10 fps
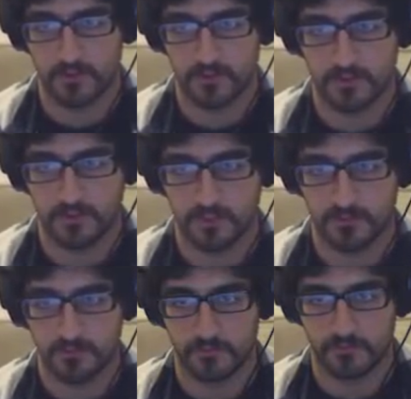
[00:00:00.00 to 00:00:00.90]
just keep
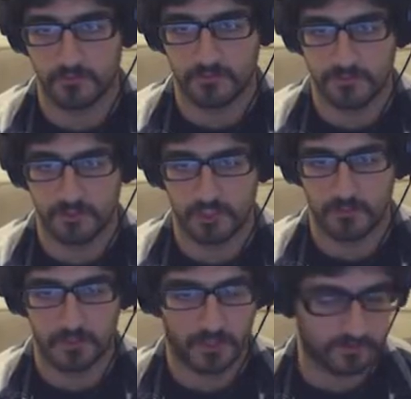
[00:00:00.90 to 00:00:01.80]
an
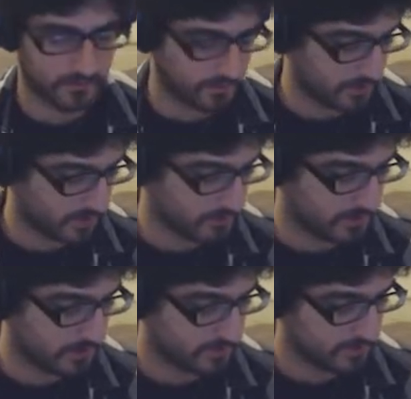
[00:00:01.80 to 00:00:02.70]
eye on some of my
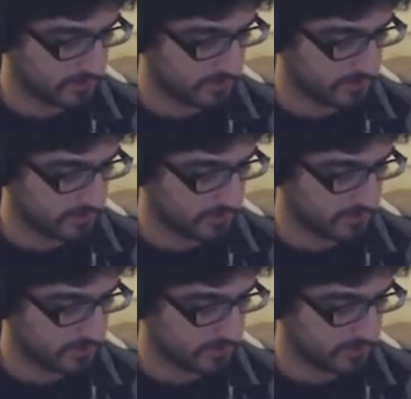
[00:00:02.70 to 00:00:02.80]
updates.